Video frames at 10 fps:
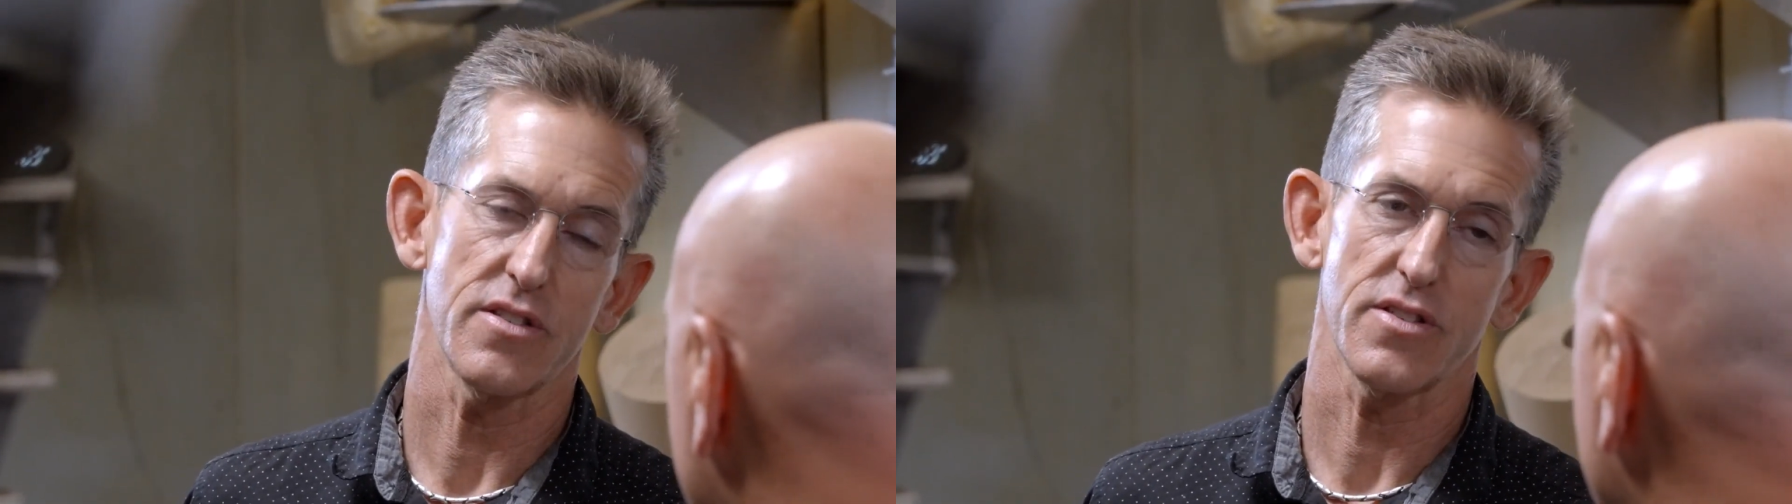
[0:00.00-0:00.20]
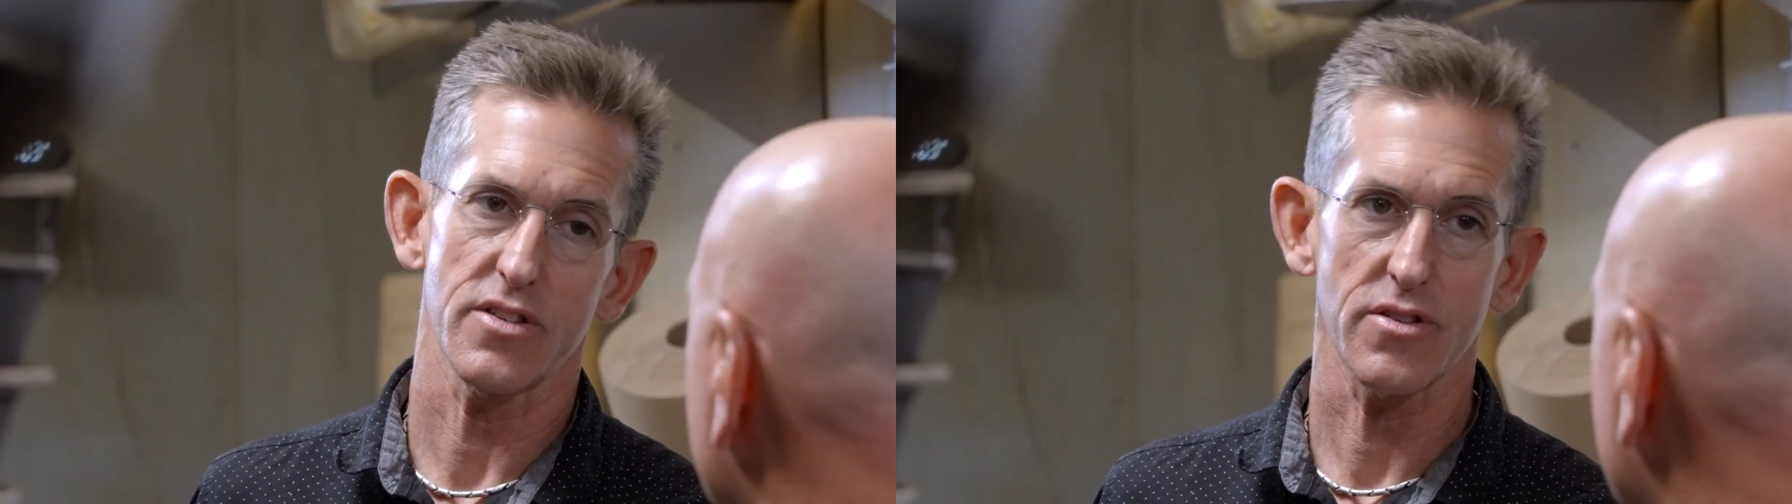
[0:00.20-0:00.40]

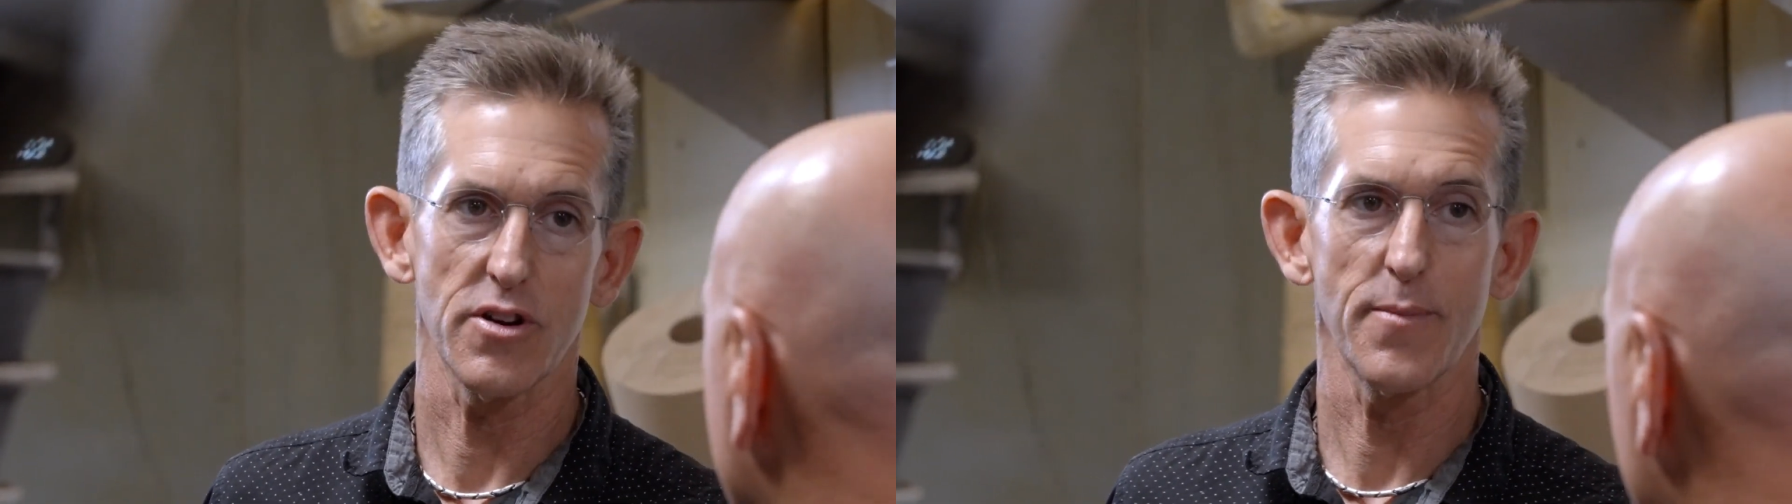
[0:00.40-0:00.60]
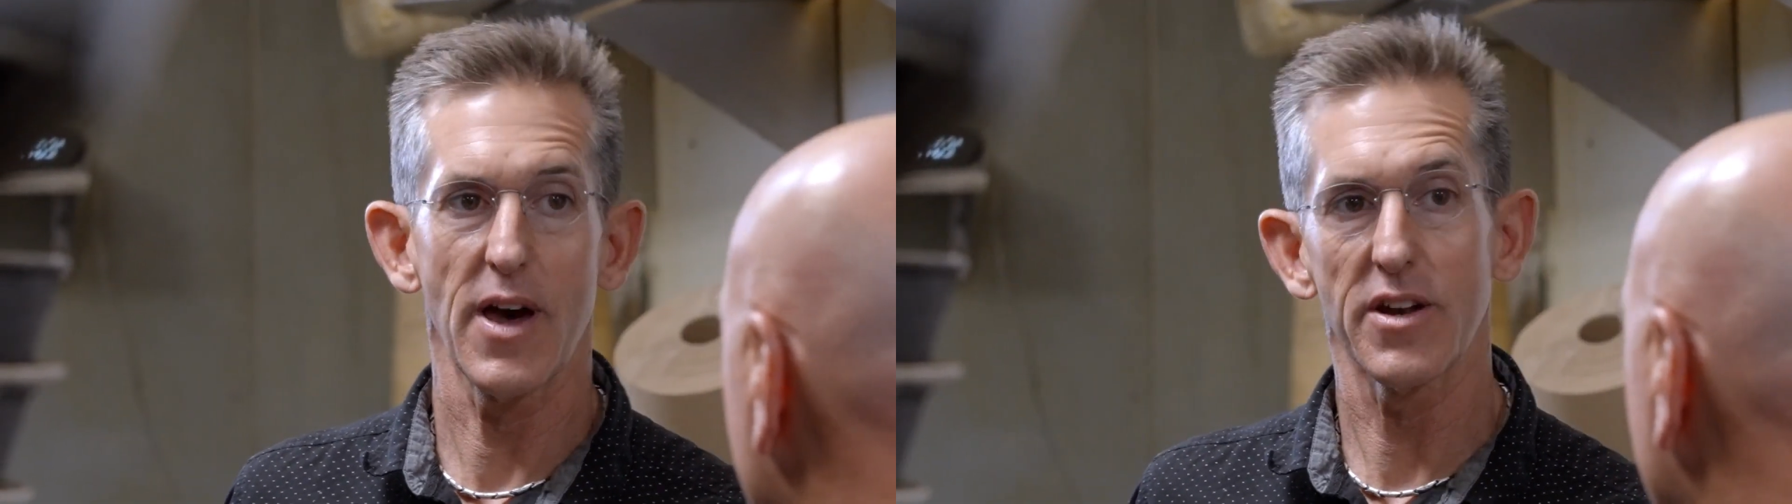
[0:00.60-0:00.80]
There's a
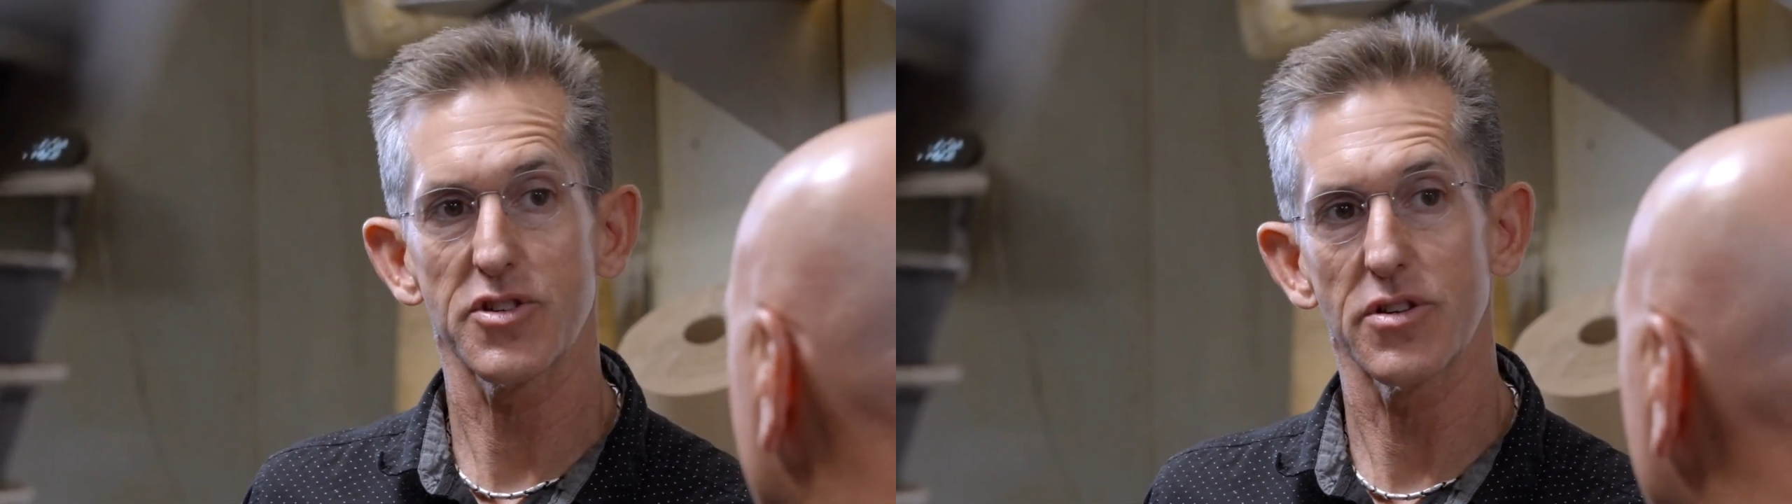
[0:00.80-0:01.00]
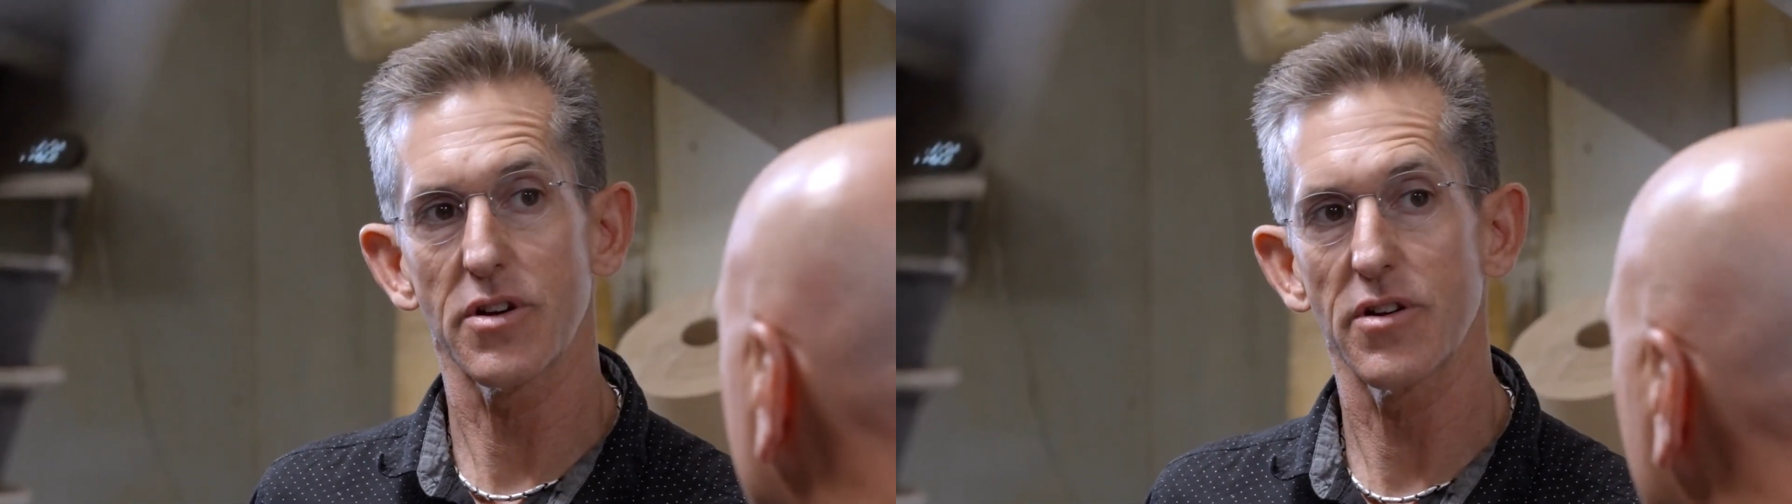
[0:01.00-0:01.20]
certain amount of
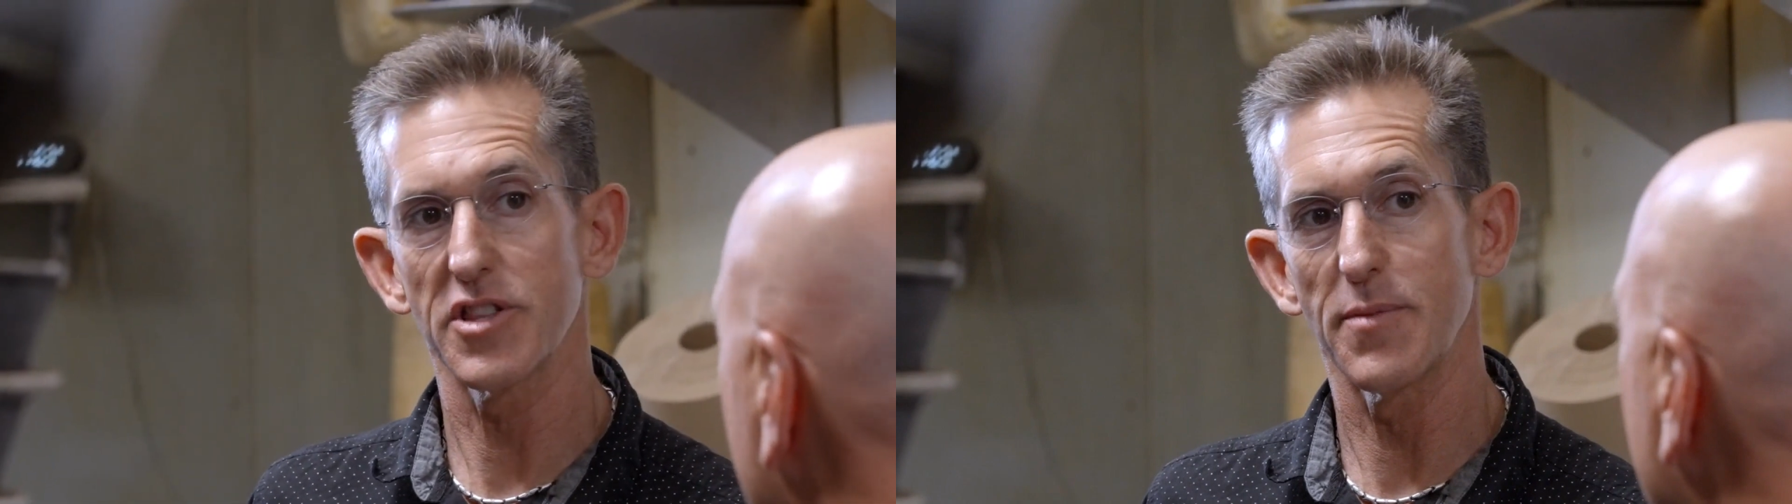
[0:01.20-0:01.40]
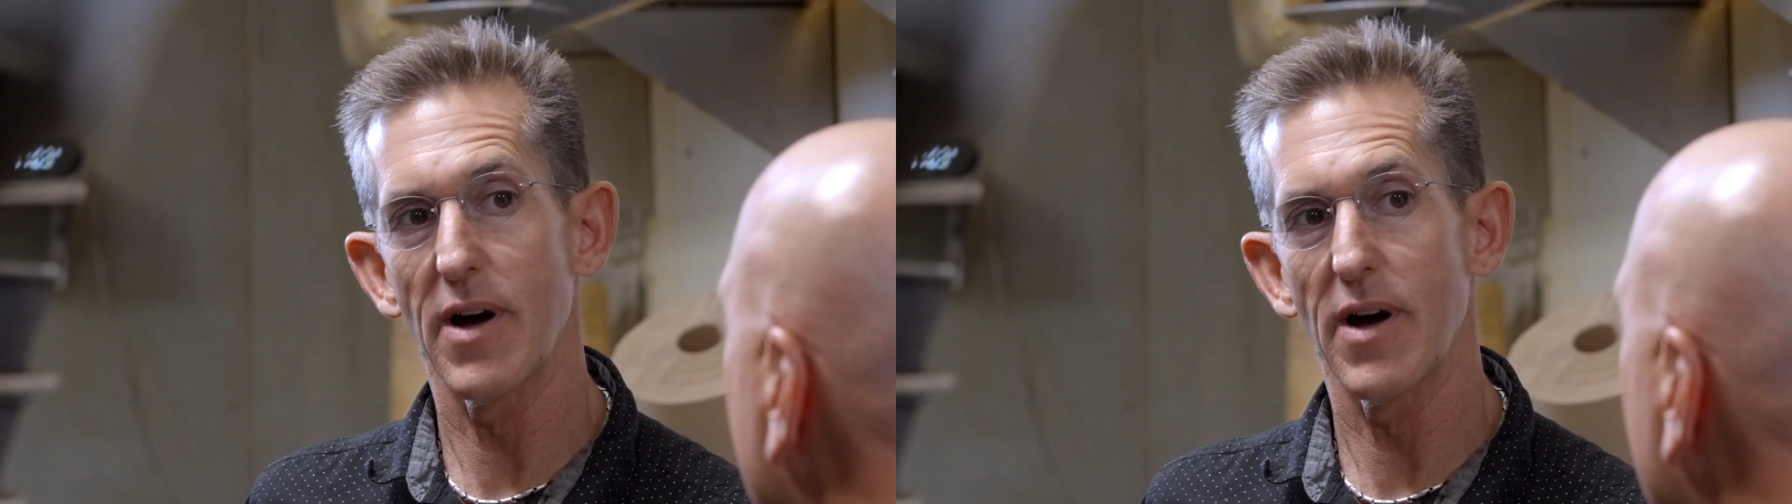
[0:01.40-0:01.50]
sugar in the